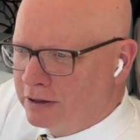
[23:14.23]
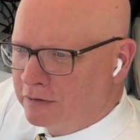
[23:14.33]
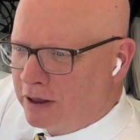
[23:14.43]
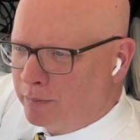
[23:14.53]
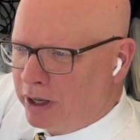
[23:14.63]

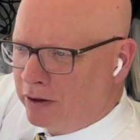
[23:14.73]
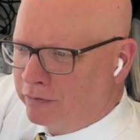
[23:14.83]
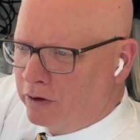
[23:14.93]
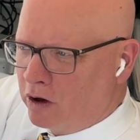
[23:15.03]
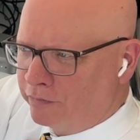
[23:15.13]
about
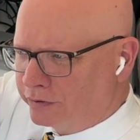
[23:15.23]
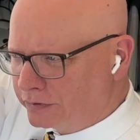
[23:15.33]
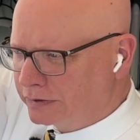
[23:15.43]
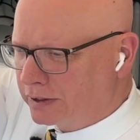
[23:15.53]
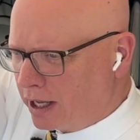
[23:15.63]
on the
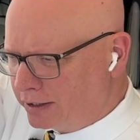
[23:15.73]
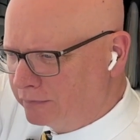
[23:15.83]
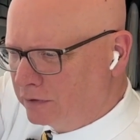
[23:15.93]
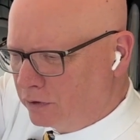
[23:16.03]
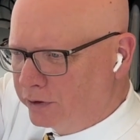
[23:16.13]
side of the
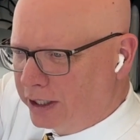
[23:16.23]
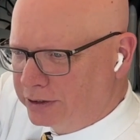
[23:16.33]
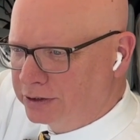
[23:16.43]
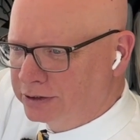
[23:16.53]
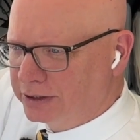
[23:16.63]

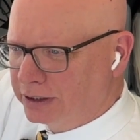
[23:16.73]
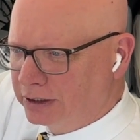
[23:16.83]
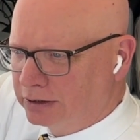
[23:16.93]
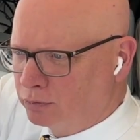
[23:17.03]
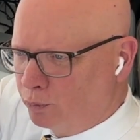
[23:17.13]
location
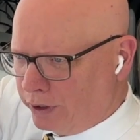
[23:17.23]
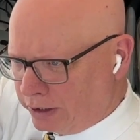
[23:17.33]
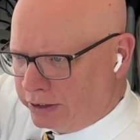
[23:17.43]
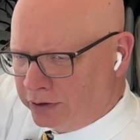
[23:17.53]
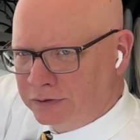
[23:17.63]
ticket
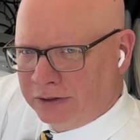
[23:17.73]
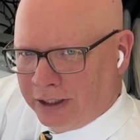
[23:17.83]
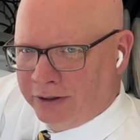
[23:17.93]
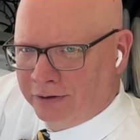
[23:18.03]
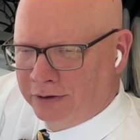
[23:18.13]
written years
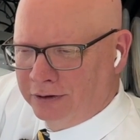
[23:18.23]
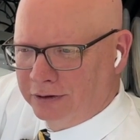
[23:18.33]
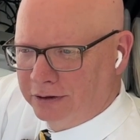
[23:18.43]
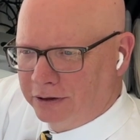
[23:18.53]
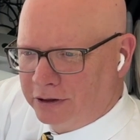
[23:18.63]
later,
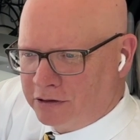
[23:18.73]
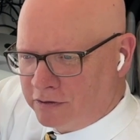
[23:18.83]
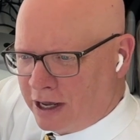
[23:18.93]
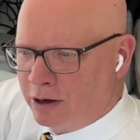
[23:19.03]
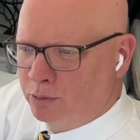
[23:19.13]

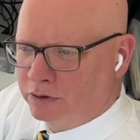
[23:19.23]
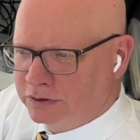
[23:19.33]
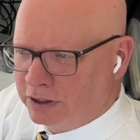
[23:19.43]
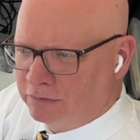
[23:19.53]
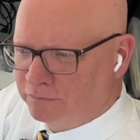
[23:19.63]
that was
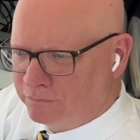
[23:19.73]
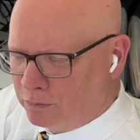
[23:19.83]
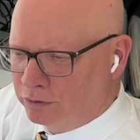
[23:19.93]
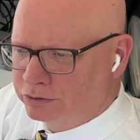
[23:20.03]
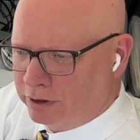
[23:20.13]
a
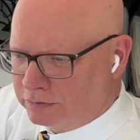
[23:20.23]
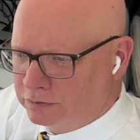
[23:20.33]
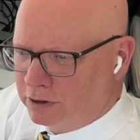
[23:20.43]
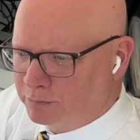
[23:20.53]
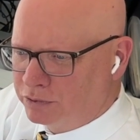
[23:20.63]
full
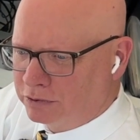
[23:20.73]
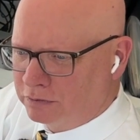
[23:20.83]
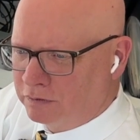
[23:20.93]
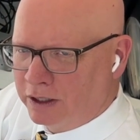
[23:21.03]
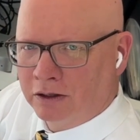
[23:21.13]

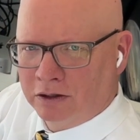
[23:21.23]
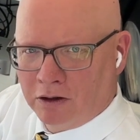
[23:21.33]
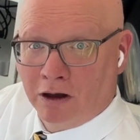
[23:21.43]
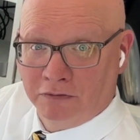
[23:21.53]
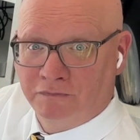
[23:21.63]
transcription that
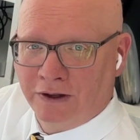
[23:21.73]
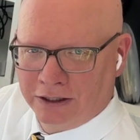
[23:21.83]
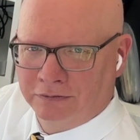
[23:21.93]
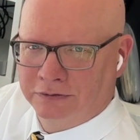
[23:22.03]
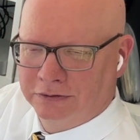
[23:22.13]
Claude
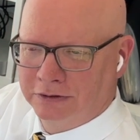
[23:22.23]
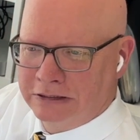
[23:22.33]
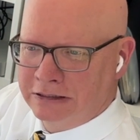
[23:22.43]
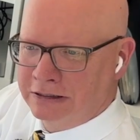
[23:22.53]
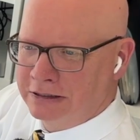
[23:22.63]
found.
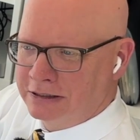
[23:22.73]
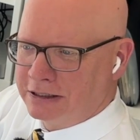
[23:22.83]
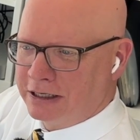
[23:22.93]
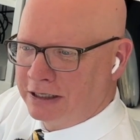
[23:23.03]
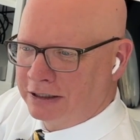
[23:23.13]

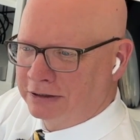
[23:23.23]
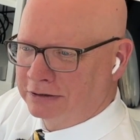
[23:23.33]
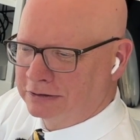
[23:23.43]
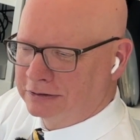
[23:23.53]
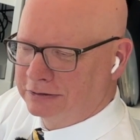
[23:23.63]
And